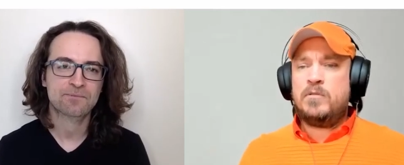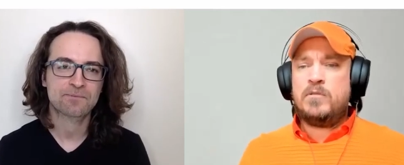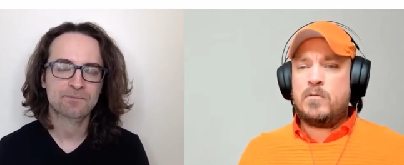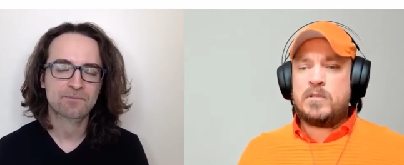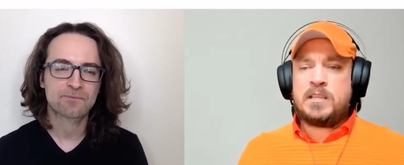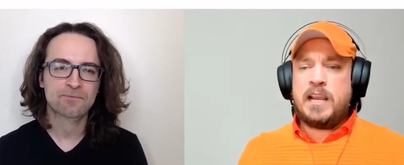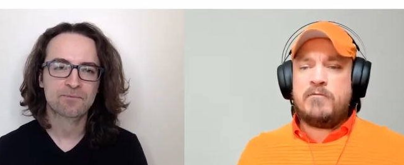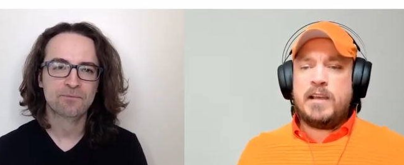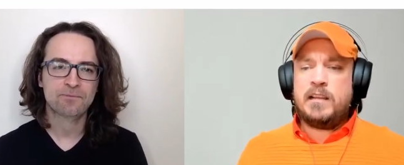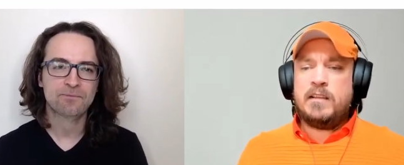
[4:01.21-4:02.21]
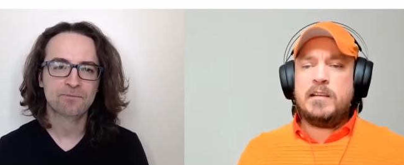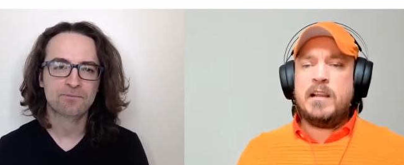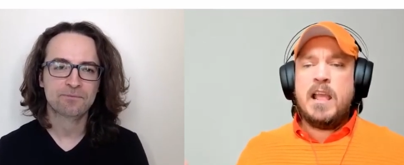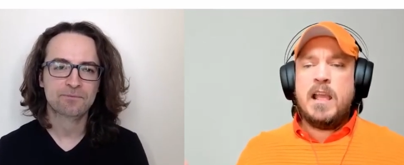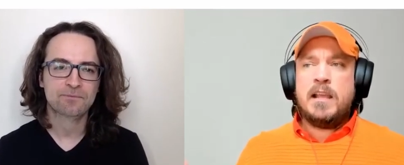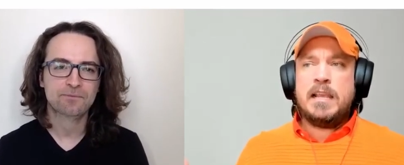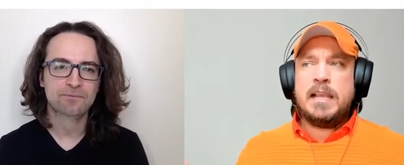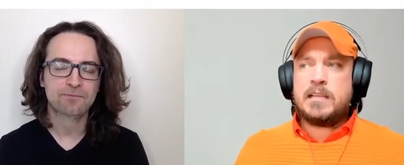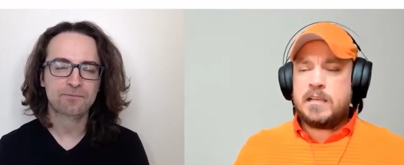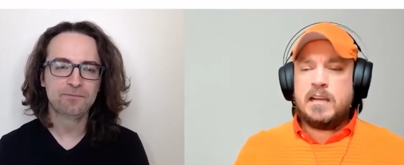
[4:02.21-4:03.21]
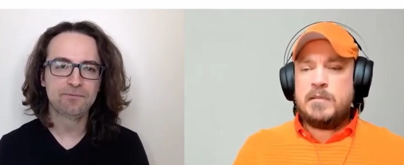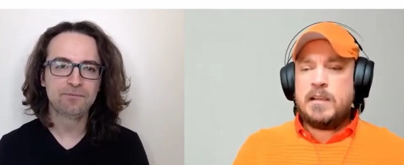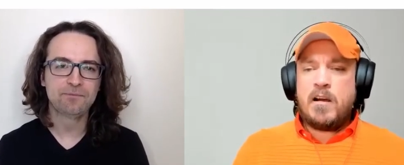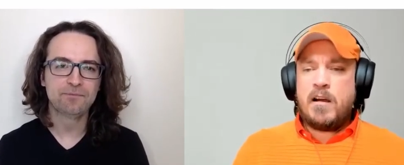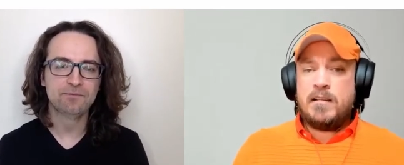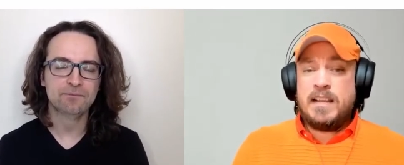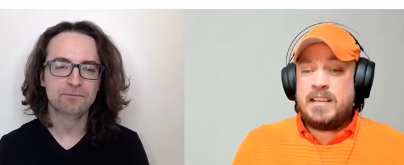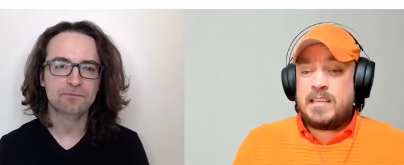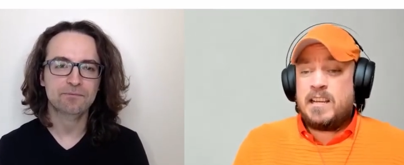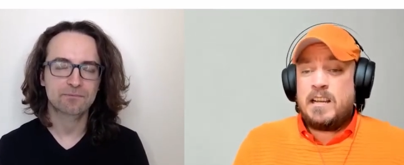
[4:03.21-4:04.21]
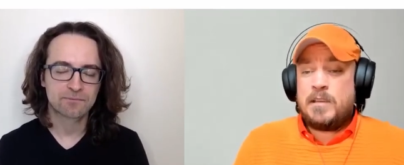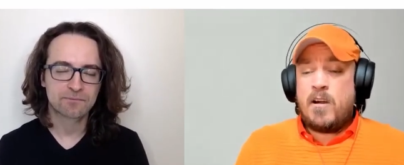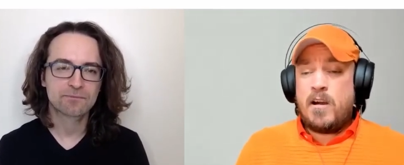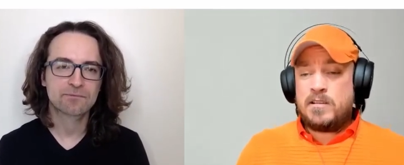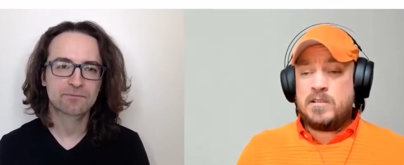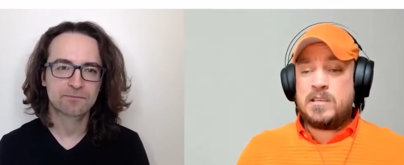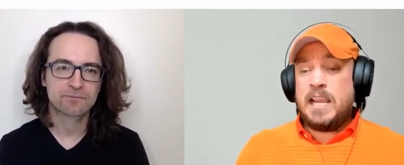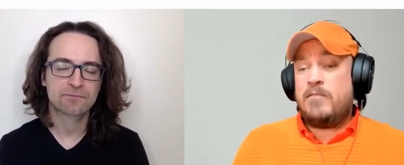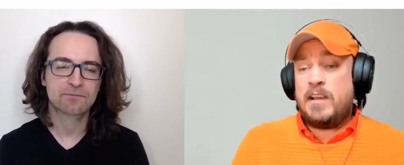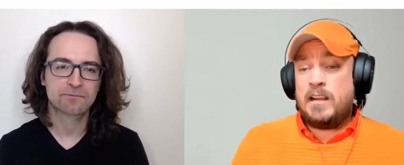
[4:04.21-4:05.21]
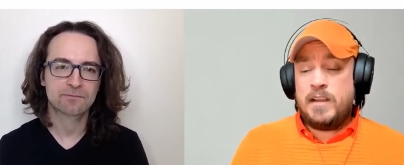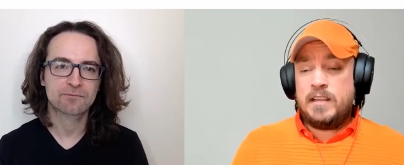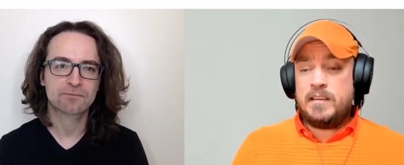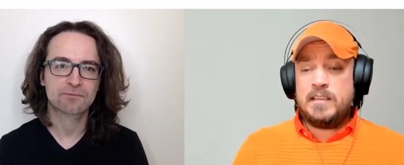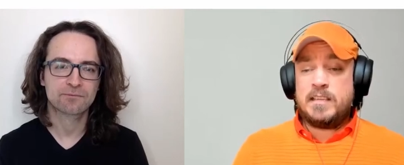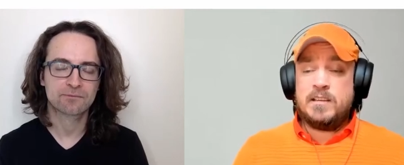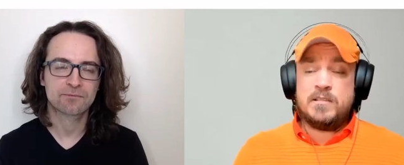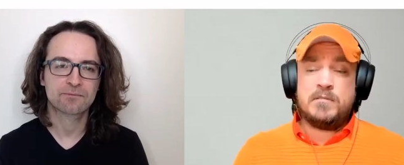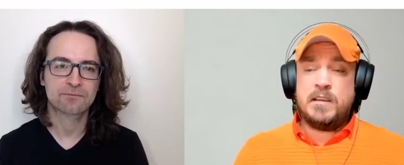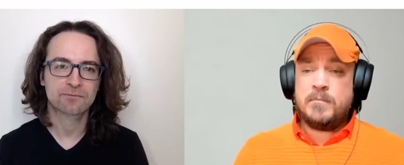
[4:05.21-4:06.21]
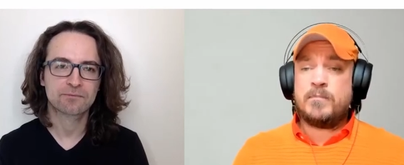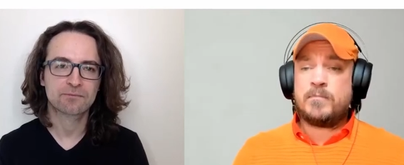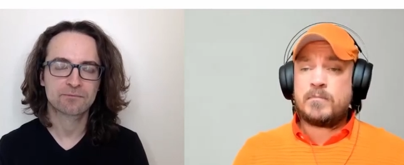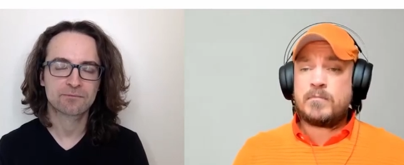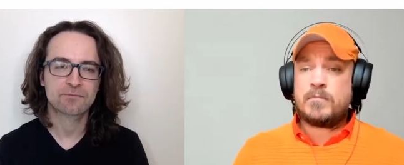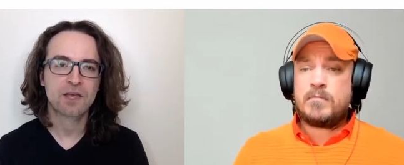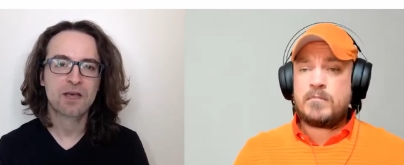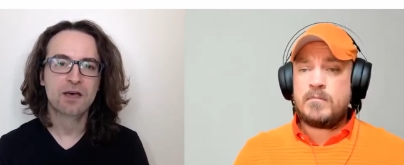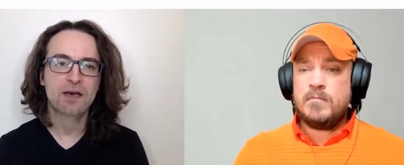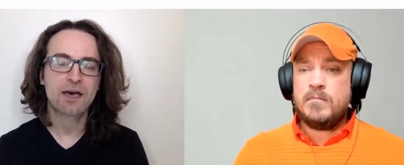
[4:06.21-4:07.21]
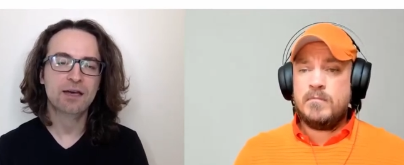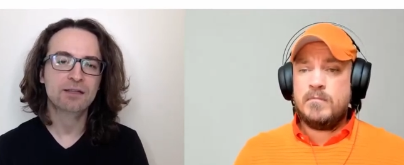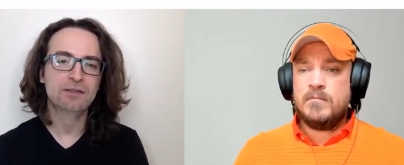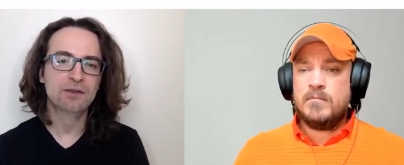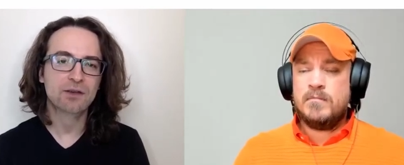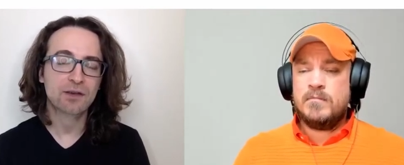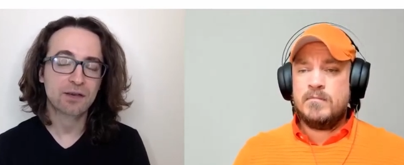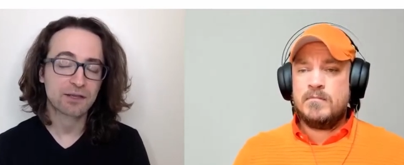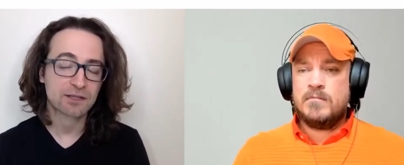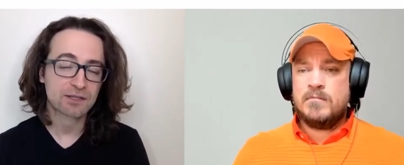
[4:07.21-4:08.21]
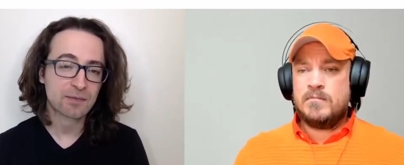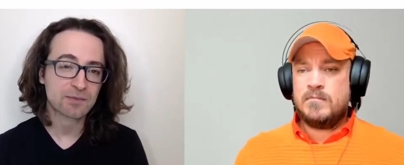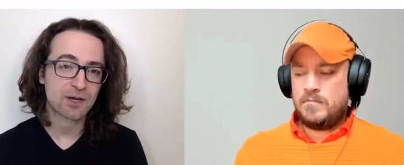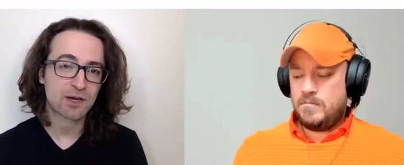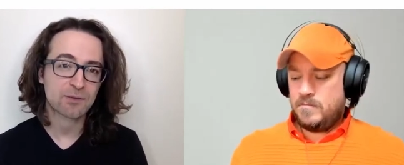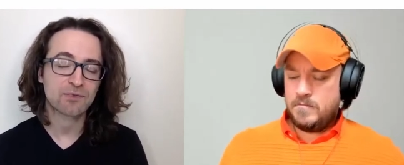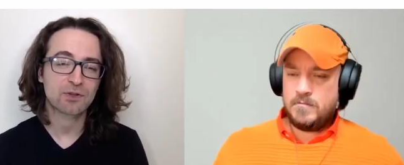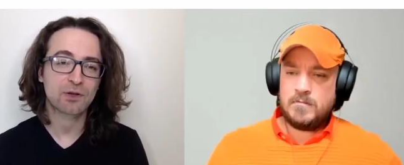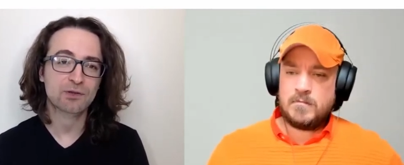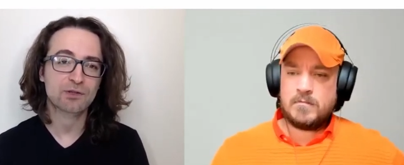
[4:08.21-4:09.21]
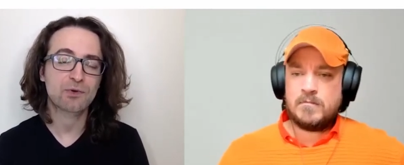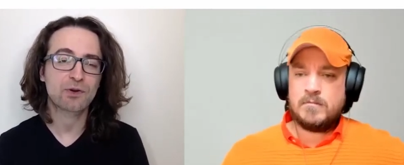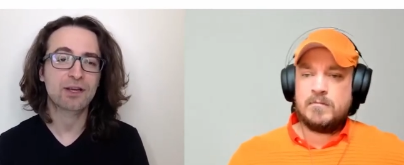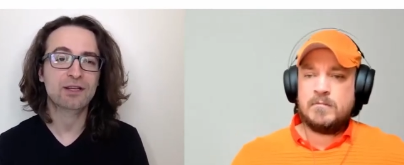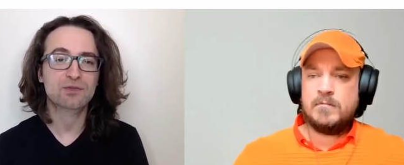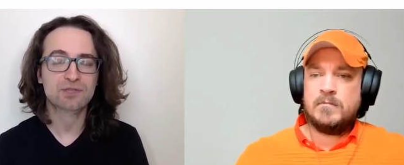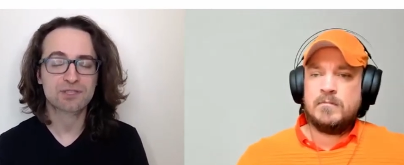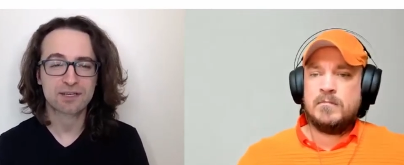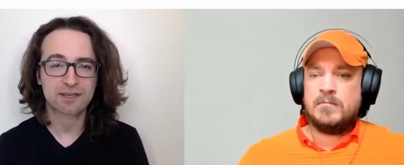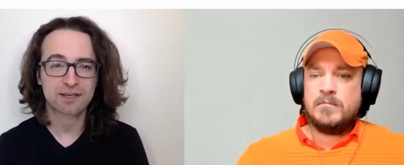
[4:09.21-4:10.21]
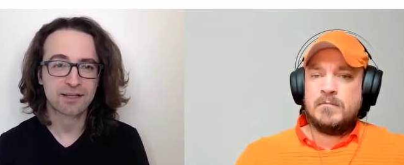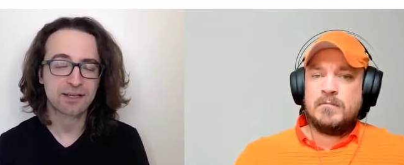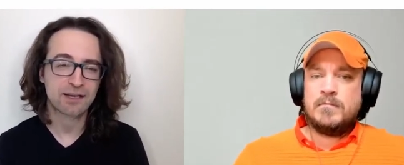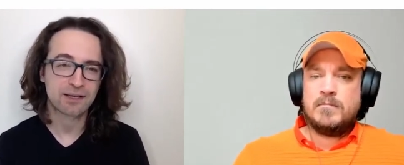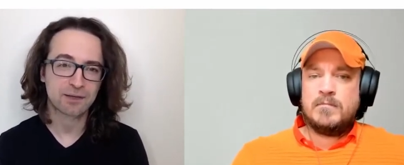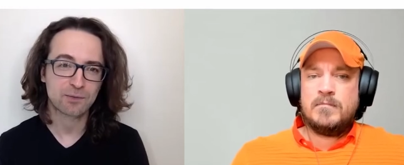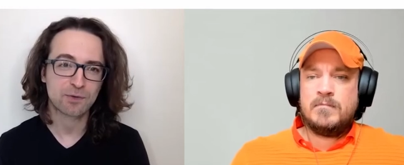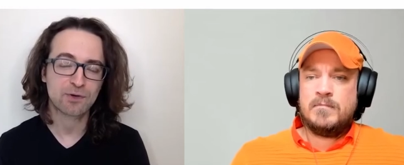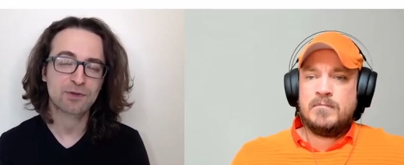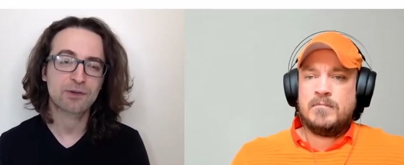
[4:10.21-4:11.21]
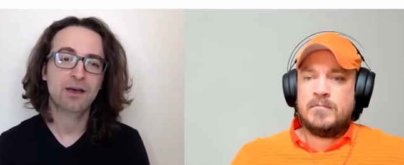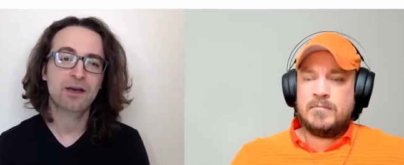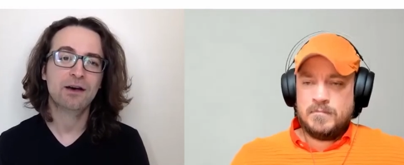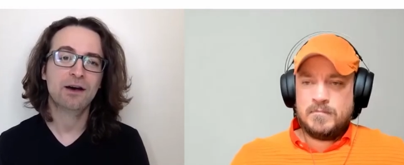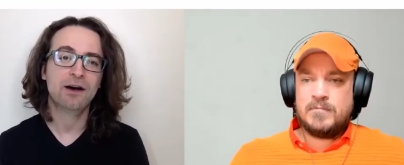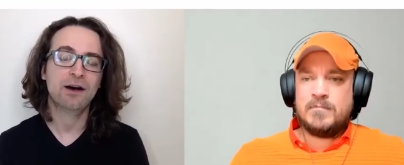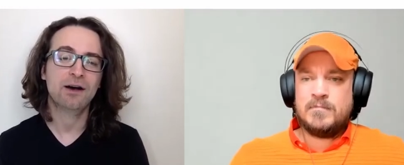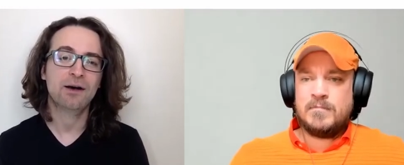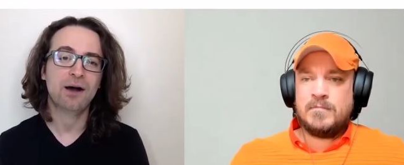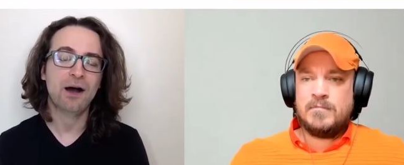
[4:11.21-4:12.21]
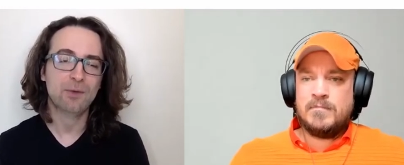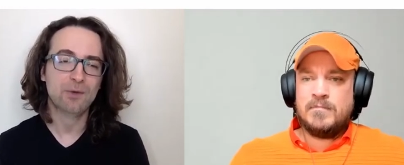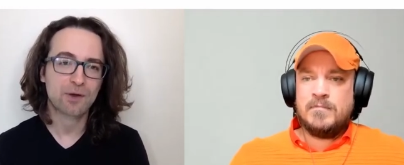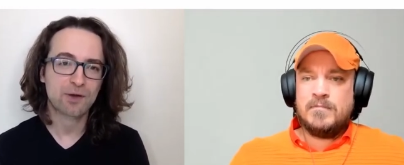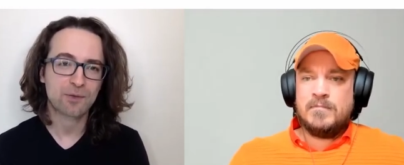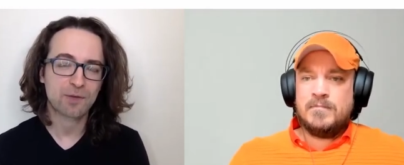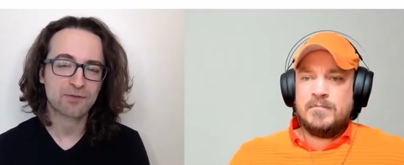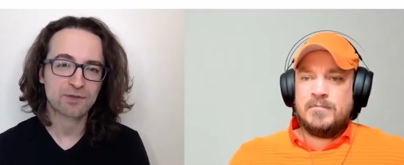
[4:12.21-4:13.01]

Speaker 1: you don't stay relevant it's going to be a hard like it's going to be hard to stay relevant in this industry
Speaker 2: and uh, at the same time for those who were interested in getting the book uh, i would recommend